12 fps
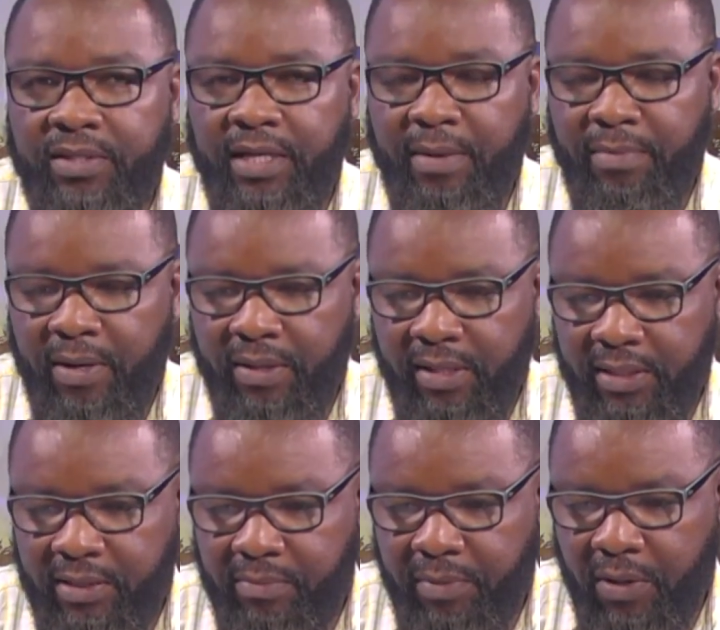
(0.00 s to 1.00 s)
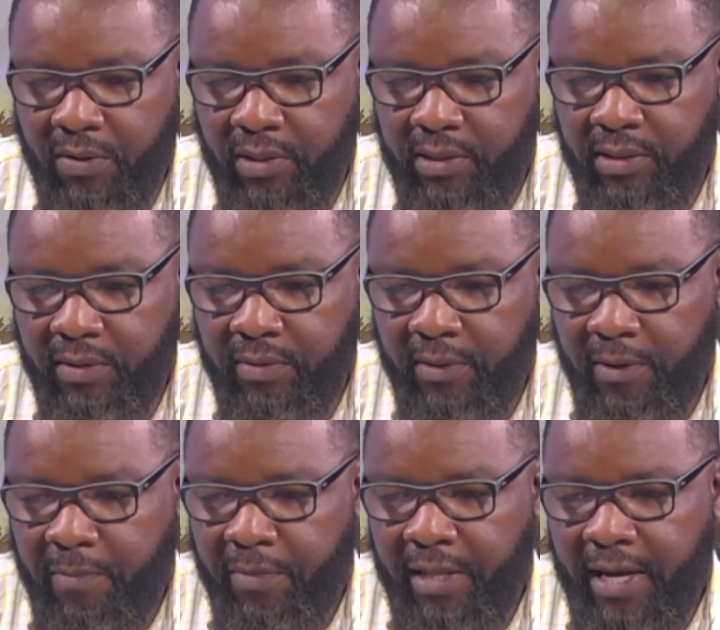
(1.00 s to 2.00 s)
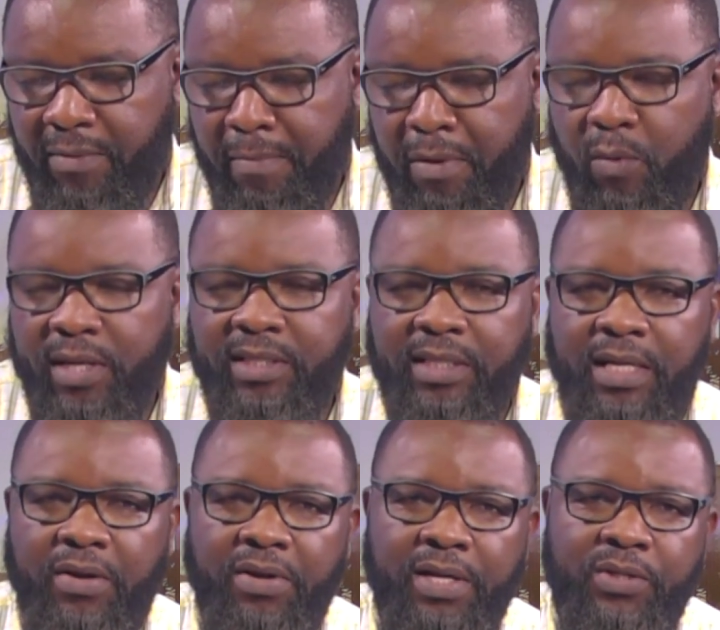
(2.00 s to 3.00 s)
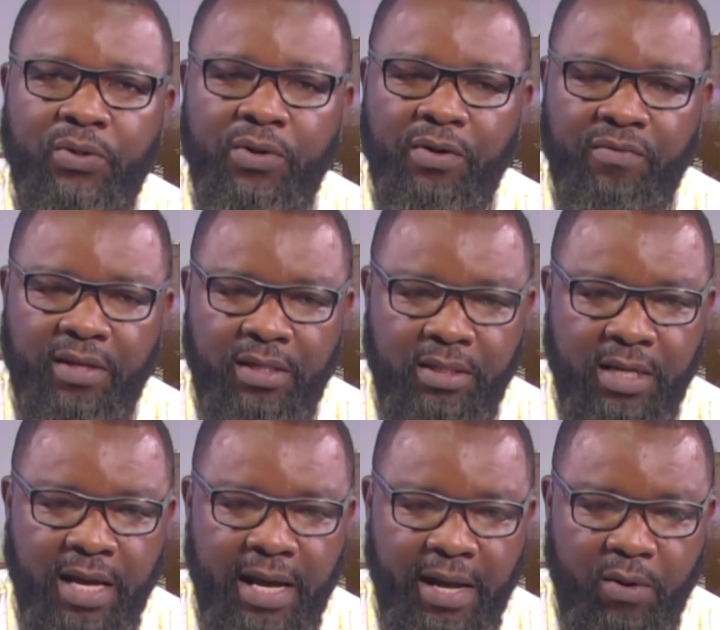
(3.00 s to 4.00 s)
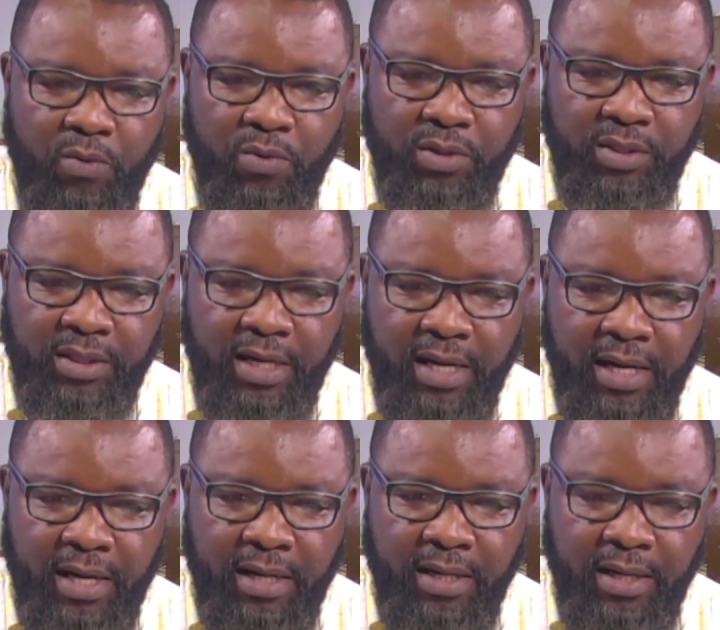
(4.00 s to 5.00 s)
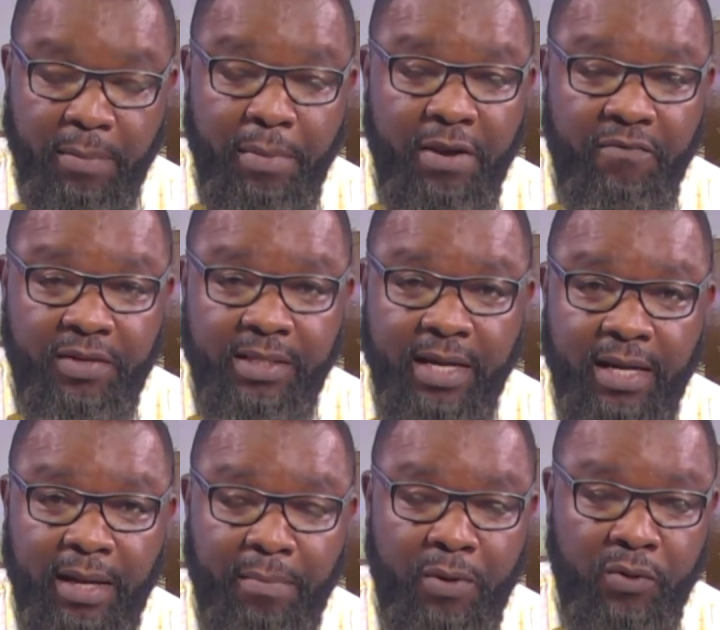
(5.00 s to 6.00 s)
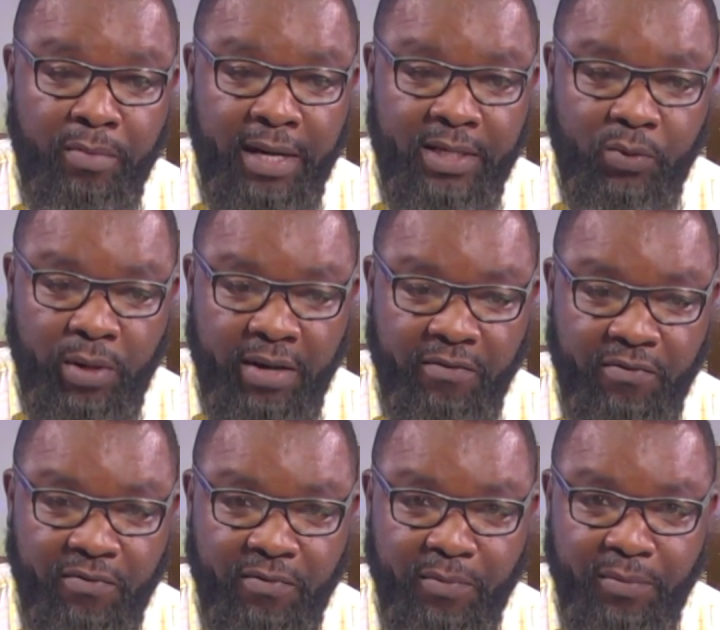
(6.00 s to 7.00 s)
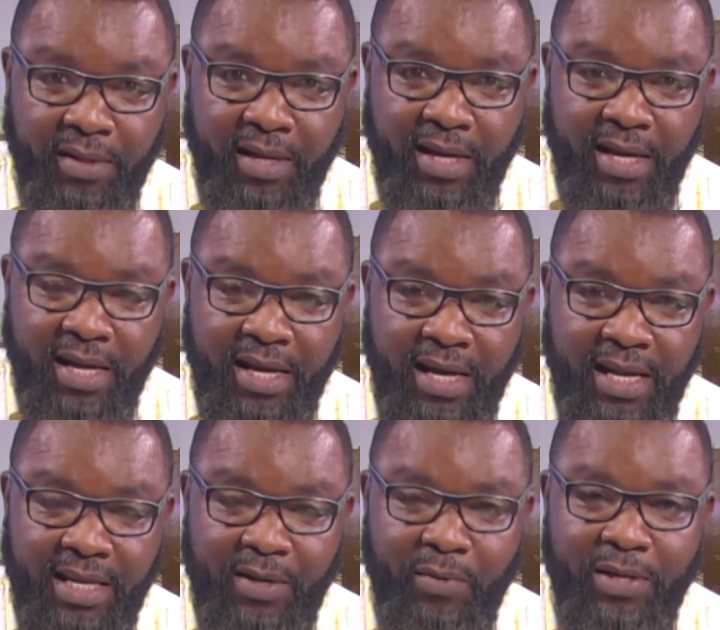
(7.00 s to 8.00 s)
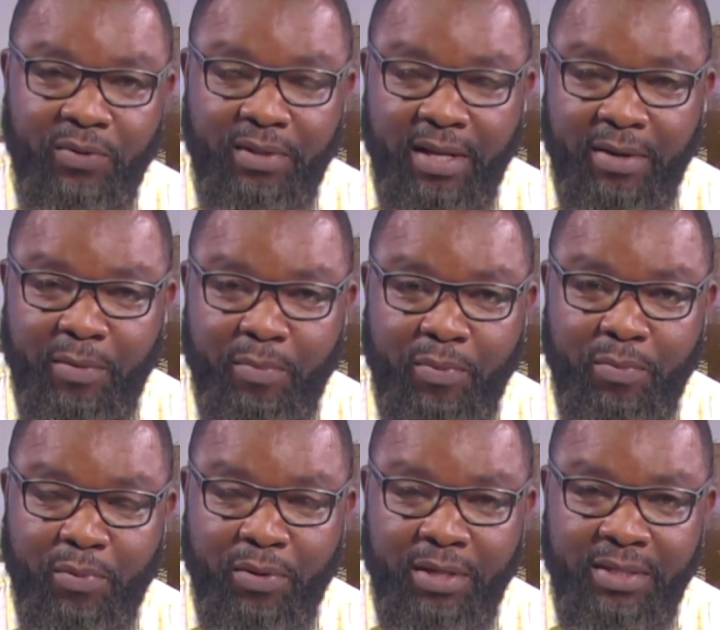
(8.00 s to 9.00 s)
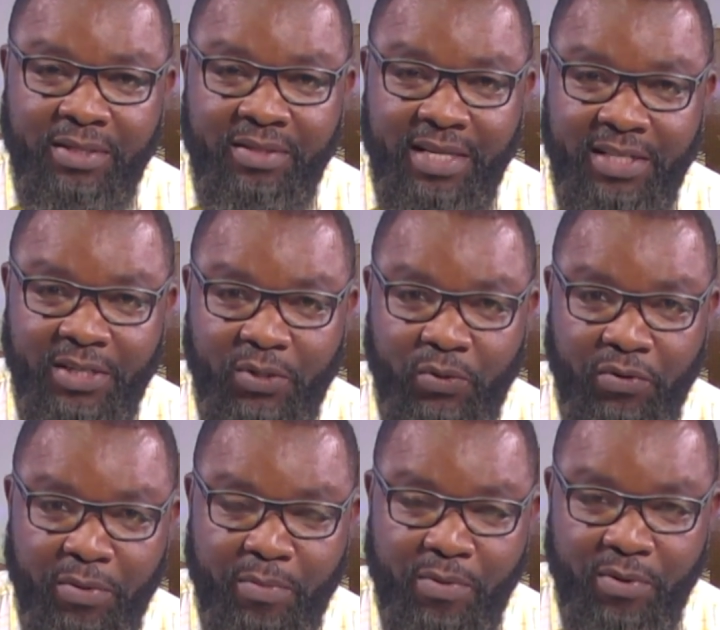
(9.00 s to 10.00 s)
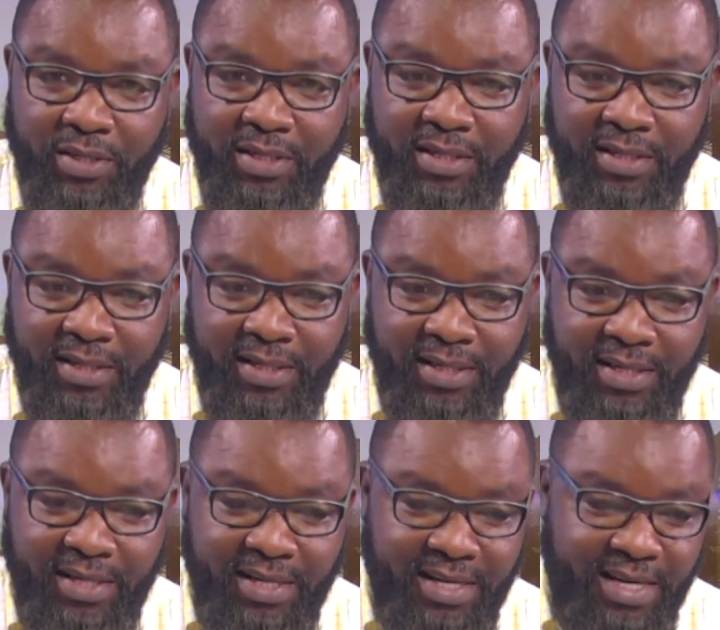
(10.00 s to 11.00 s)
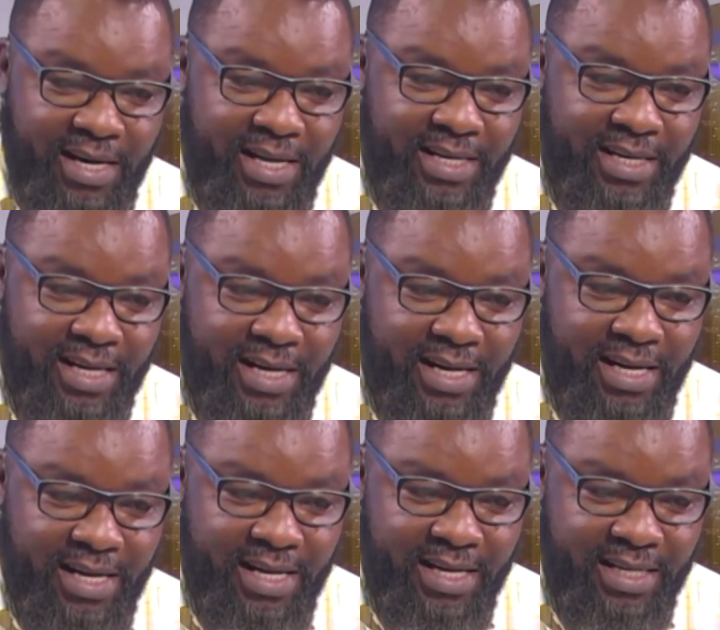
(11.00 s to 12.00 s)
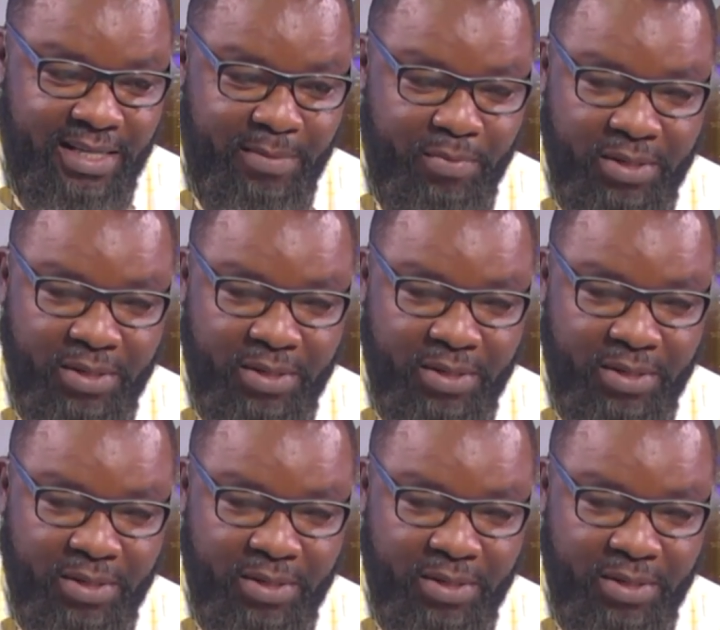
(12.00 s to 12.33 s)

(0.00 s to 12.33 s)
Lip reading: say about this, because I remember once hearing a story of this guy who was being physically abused by his wife. And he went to the police station to report. And the